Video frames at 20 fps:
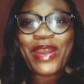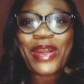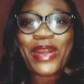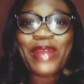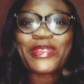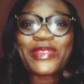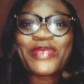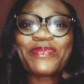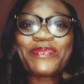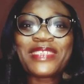
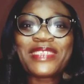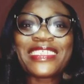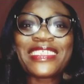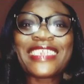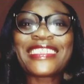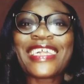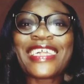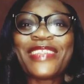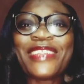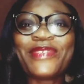to
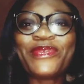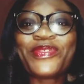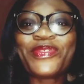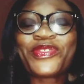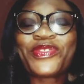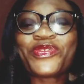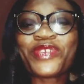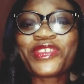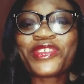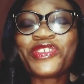Business and Legal
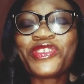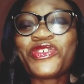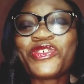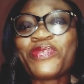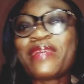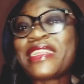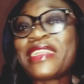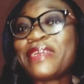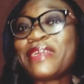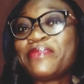Structure.
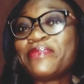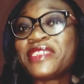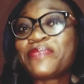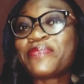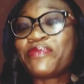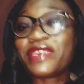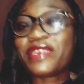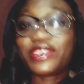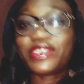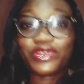My name is
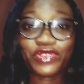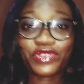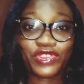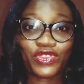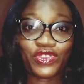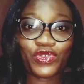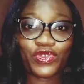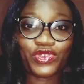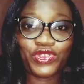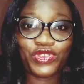Precious
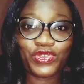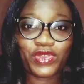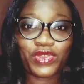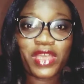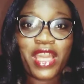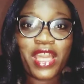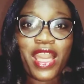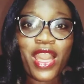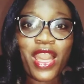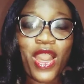Toju.
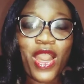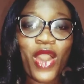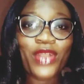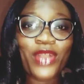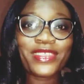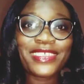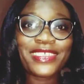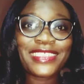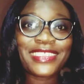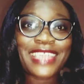
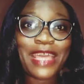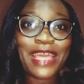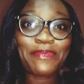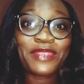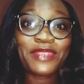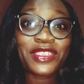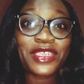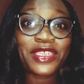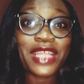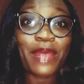On this
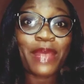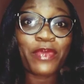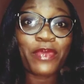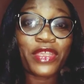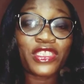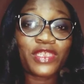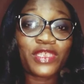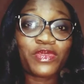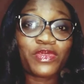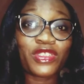episode, I'm
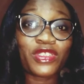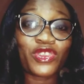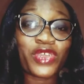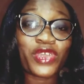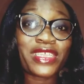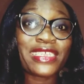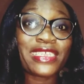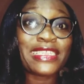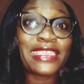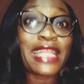going to be
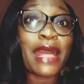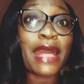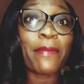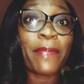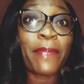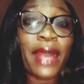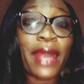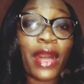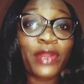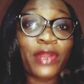talking
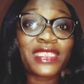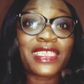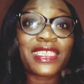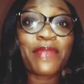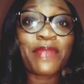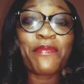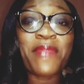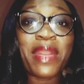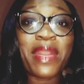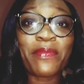about
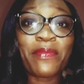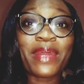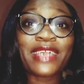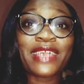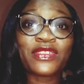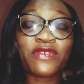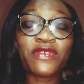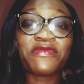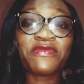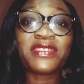
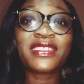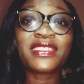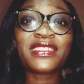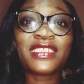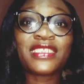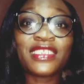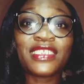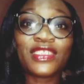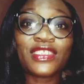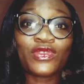members of the
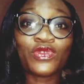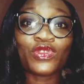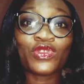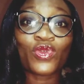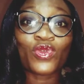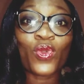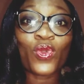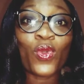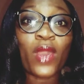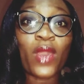C-suite.
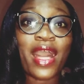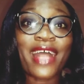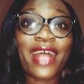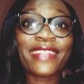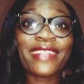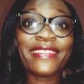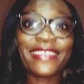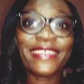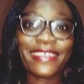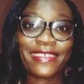Who
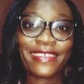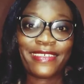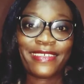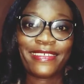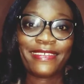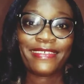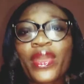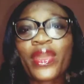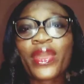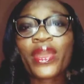are they?
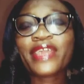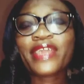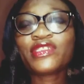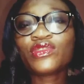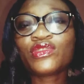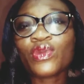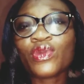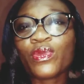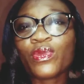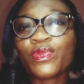Okay,
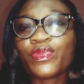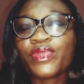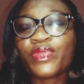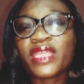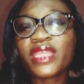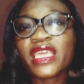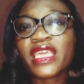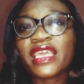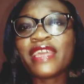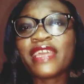so
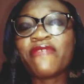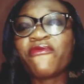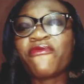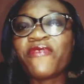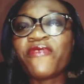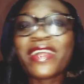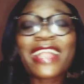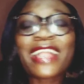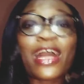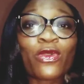the
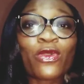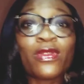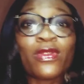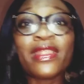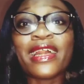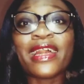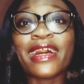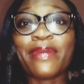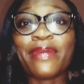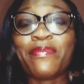
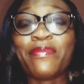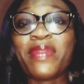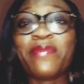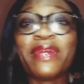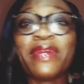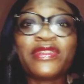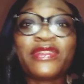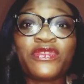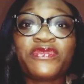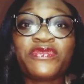vernacular
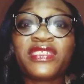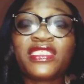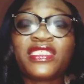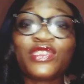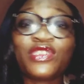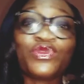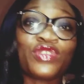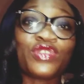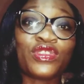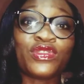members of the
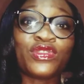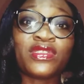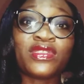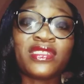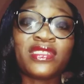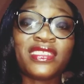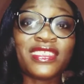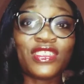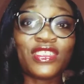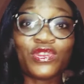
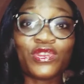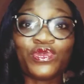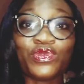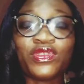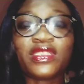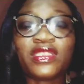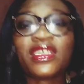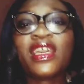C-suite